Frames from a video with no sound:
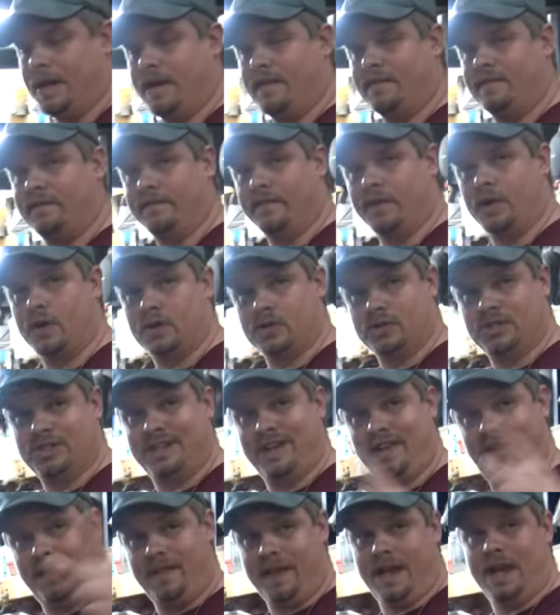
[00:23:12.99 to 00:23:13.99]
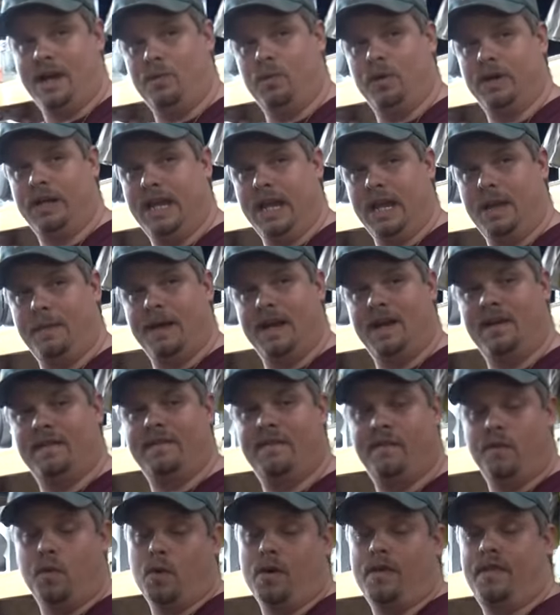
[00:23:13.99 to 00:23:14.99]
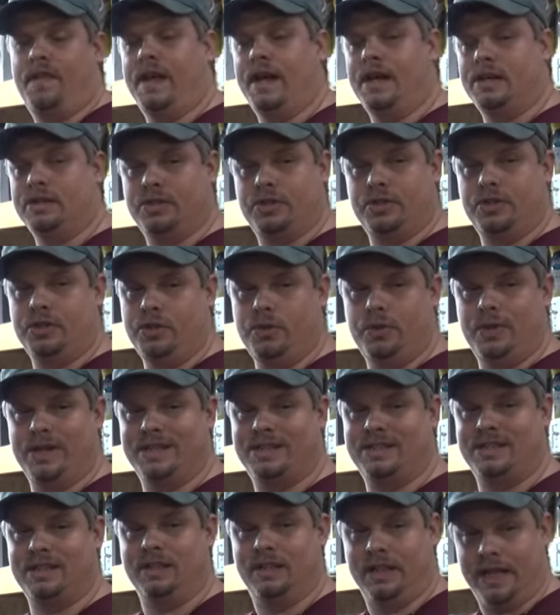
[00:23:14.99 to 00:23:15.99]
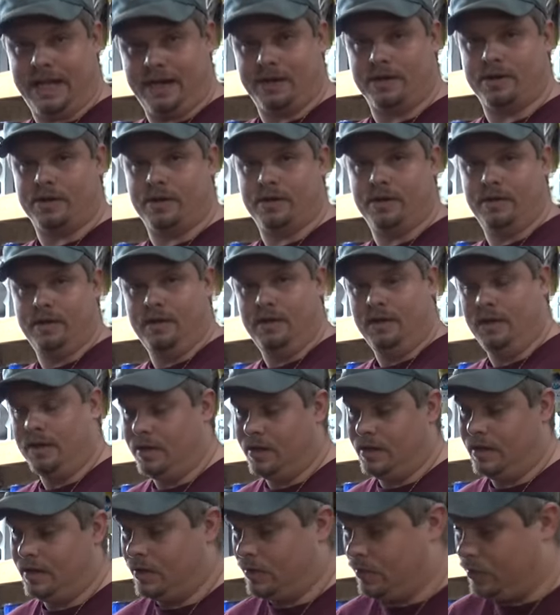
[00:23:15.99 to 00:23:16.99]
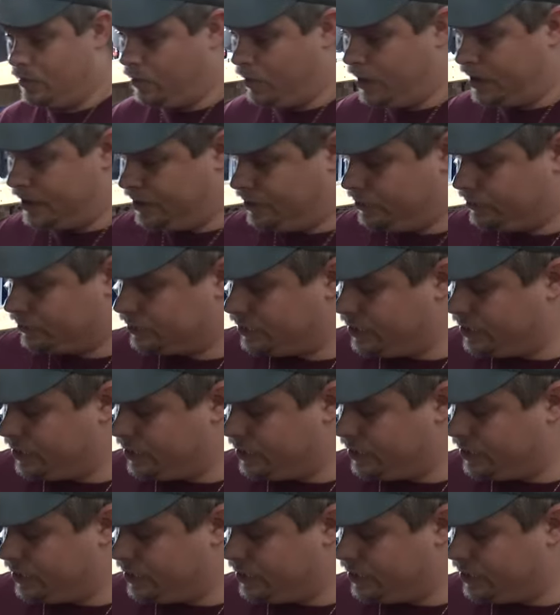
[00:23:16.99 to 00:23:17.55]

out first. That one came out 4,000 units later. What you'll